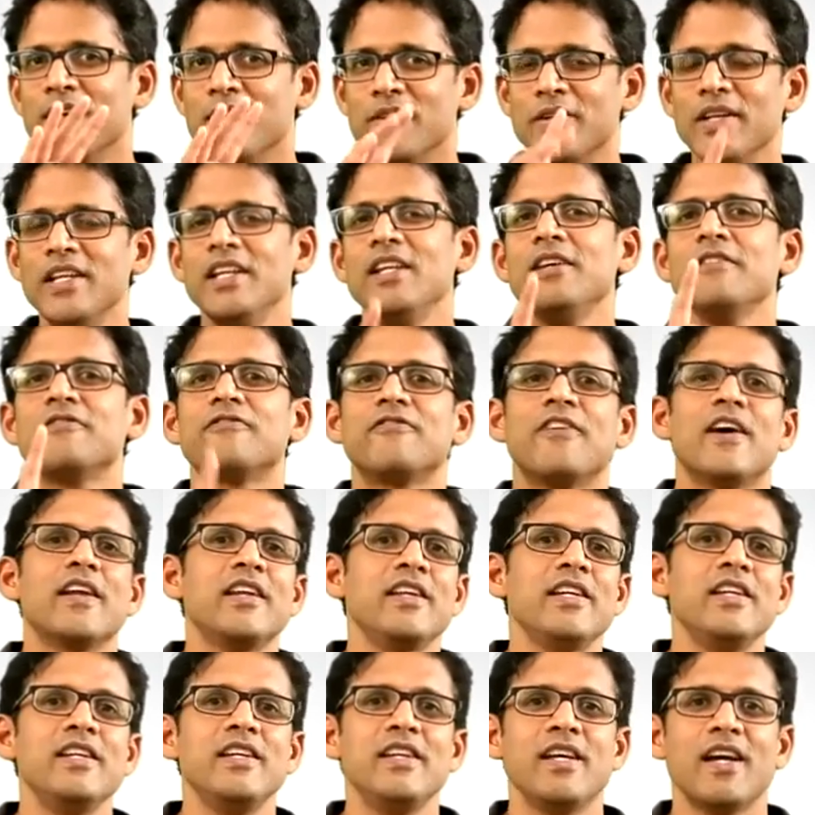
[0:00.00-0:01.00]
really
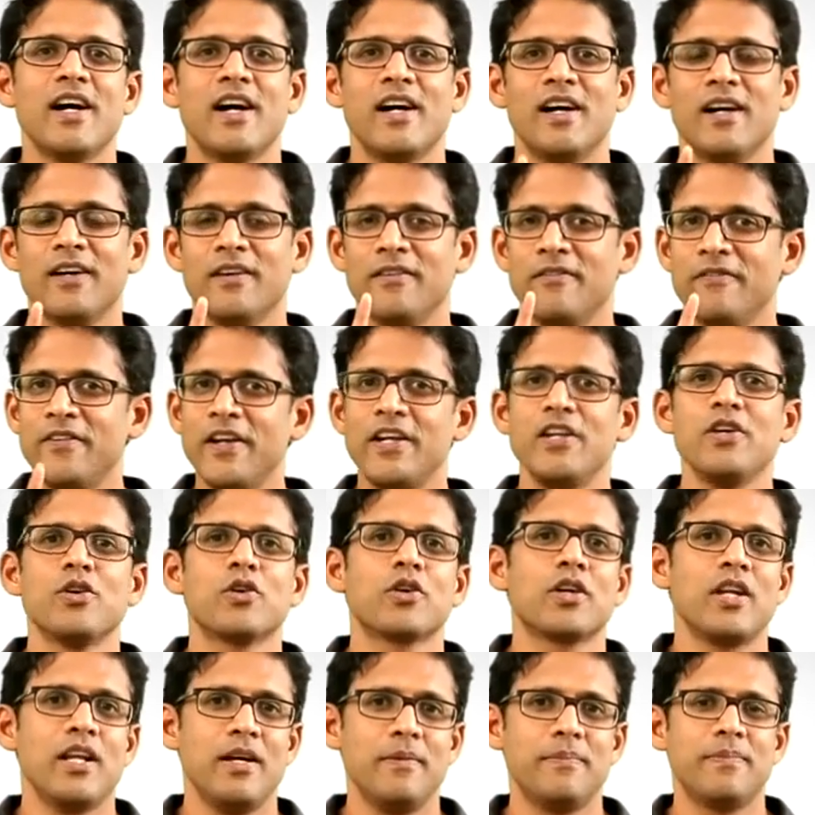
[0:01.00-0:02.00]
funny uh,
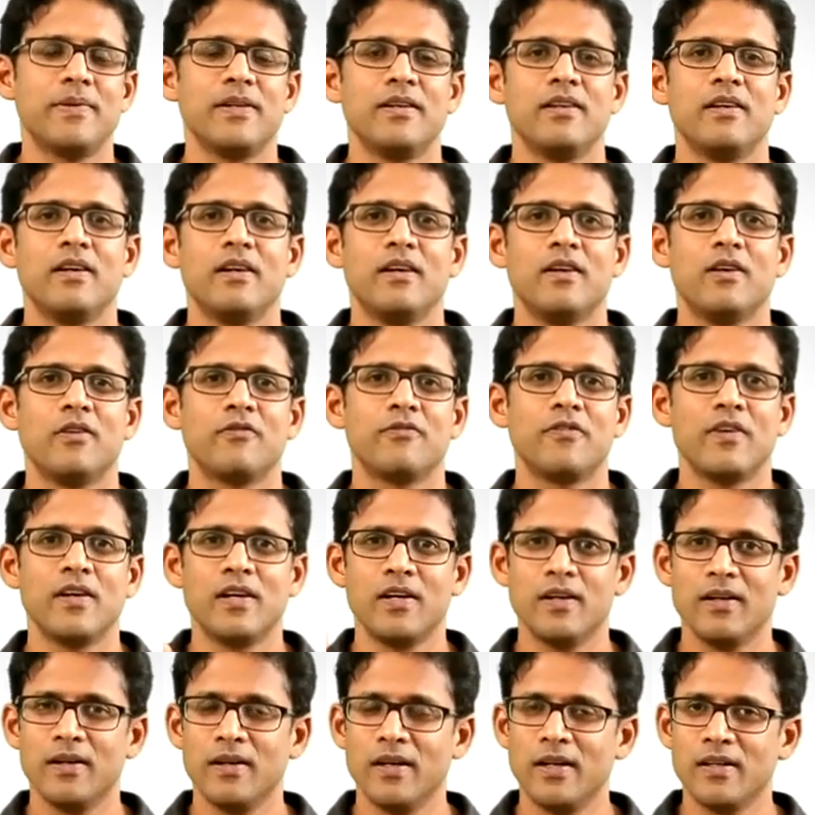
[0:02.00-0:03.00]
video clip of
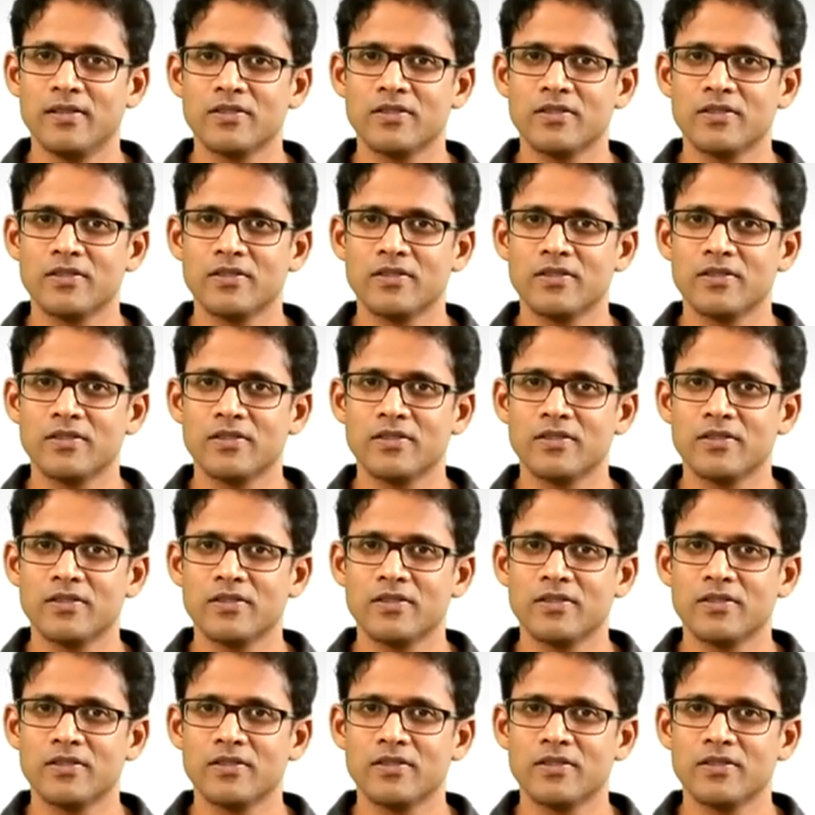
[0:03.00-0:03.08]
uh,